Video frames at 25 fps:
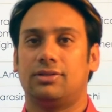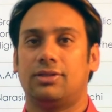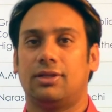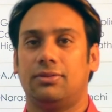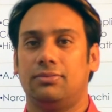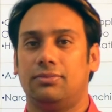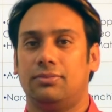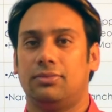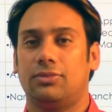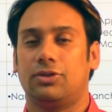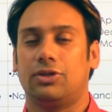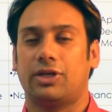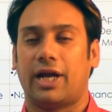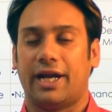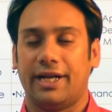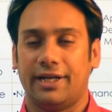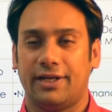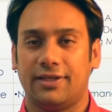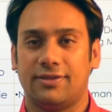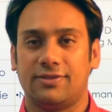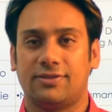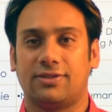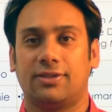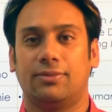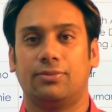some
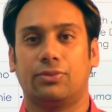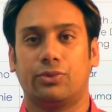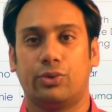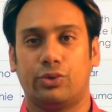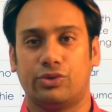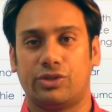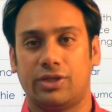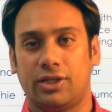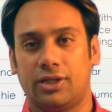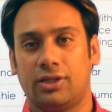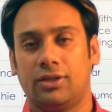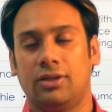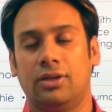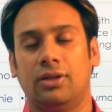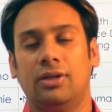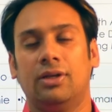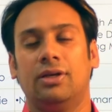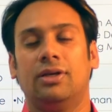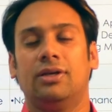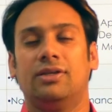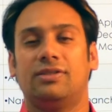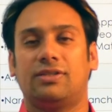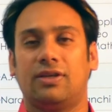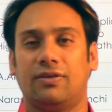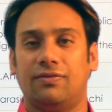guidance some coaching
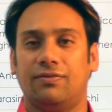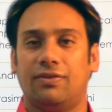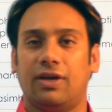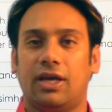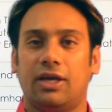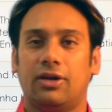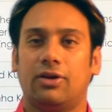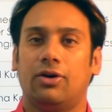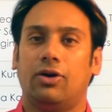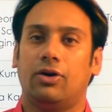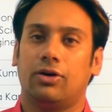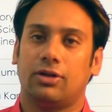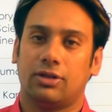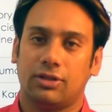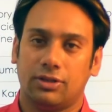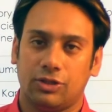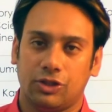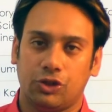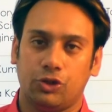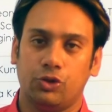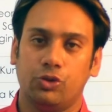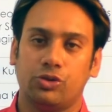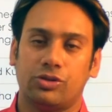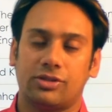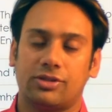somewhere or
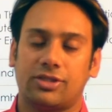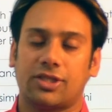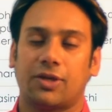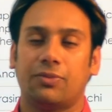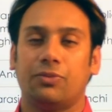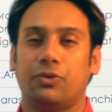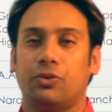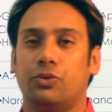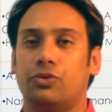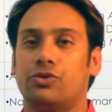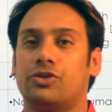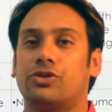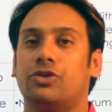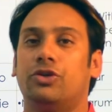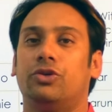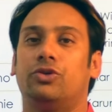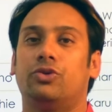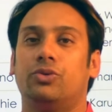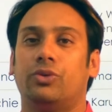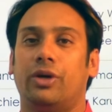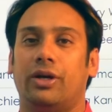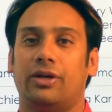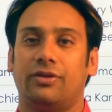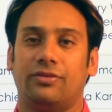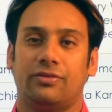use some notes
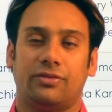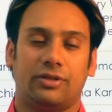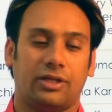to